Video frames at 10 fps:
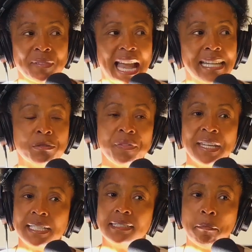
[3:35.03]
I don't
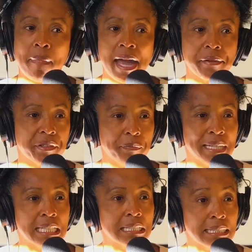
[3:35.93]
think it's a matter of
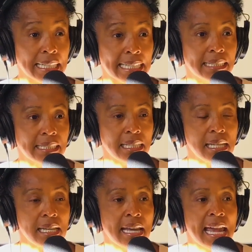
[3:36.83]
being
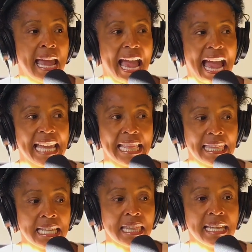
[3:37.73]
lazy. I
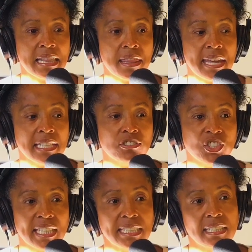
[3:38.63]
think that they
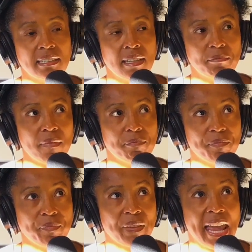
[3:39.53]
just
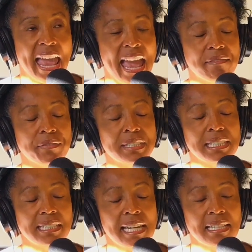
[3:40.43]
haven't really
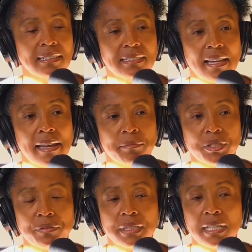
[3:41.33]
taken the time
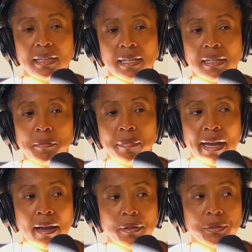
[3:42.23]
to really think
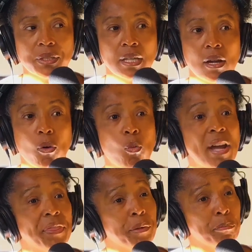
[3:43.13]
about
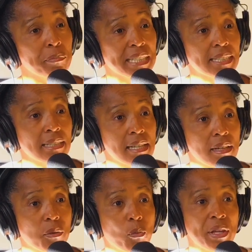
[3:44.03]
what they're
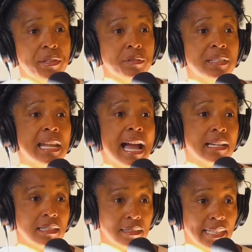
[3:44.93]
missing when they're not
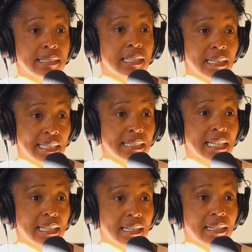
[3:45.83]
collecting that
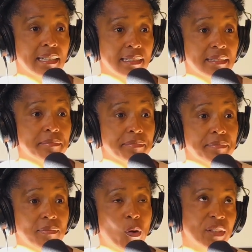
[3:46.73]
data,
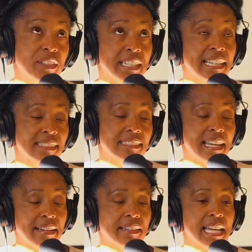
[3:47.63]
or they're not
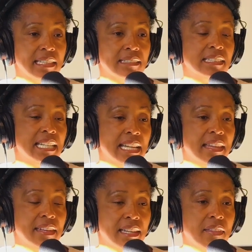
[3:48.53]
disaggregating the data, I
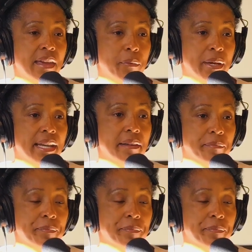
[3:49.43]
think, in that way.